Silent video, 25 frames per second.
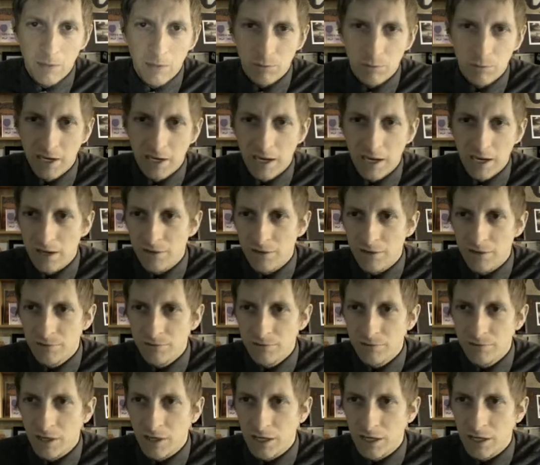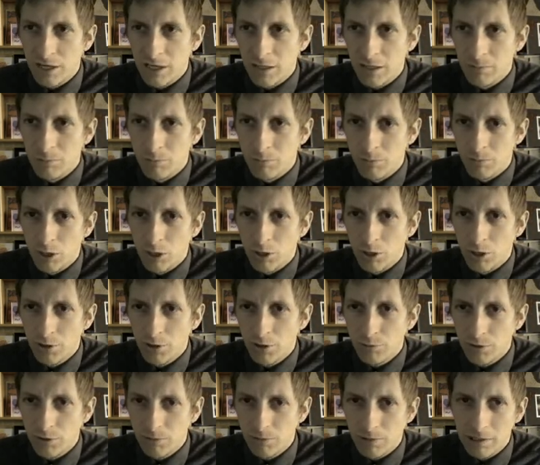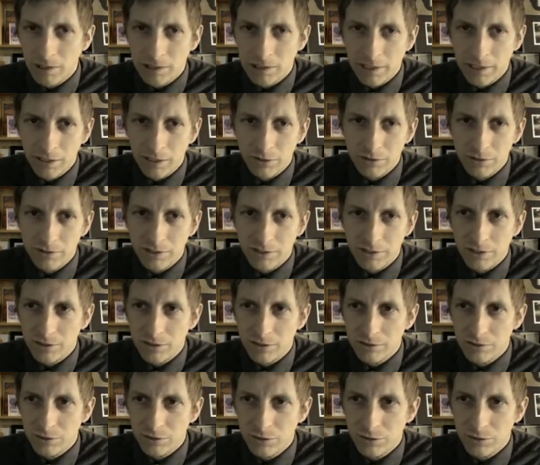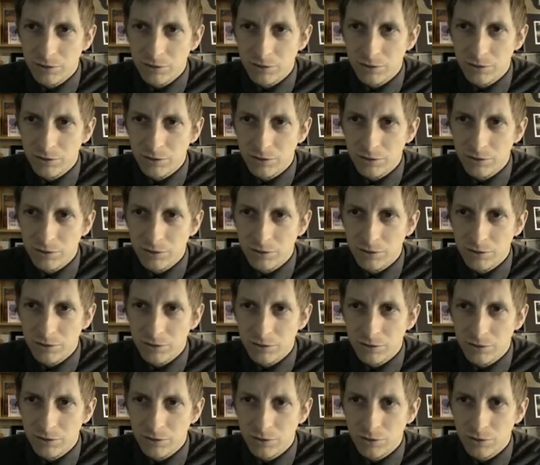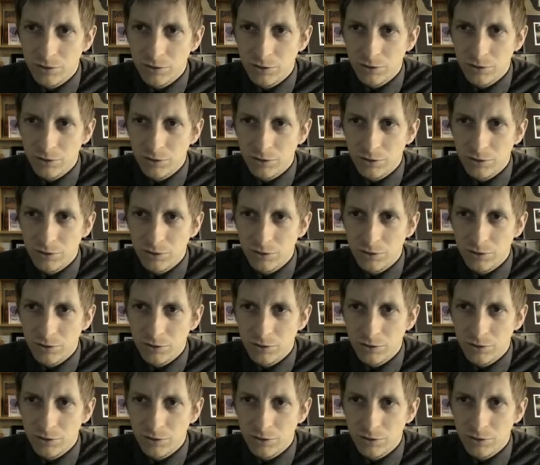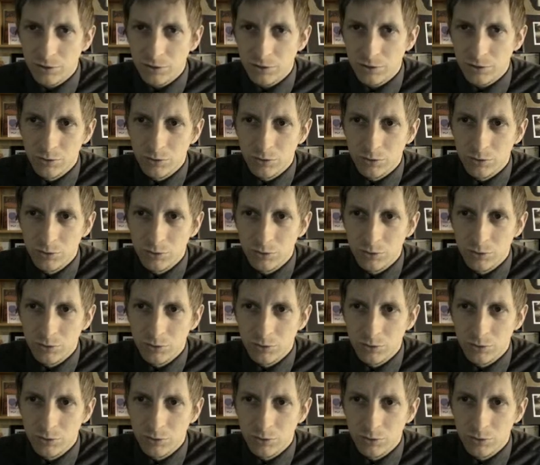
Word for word: going to have uh, all three of my layers there. So there's one, there's two, and